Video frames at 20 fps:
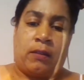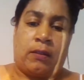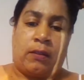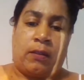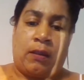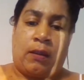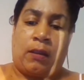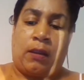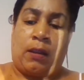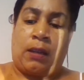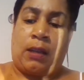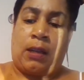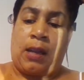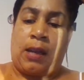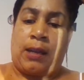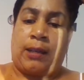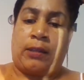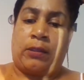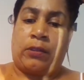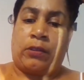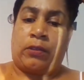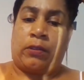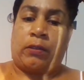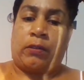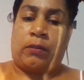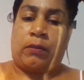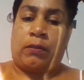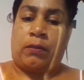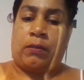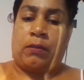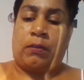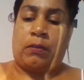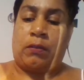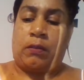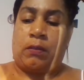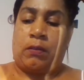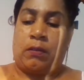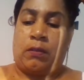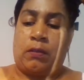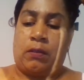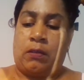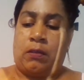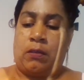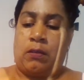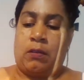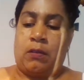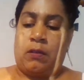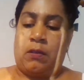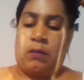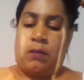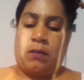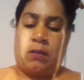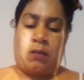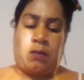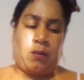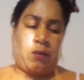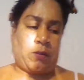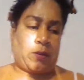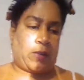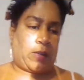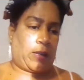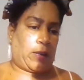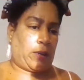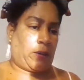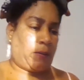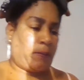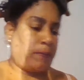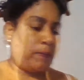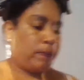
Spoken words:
the lightener. Okay.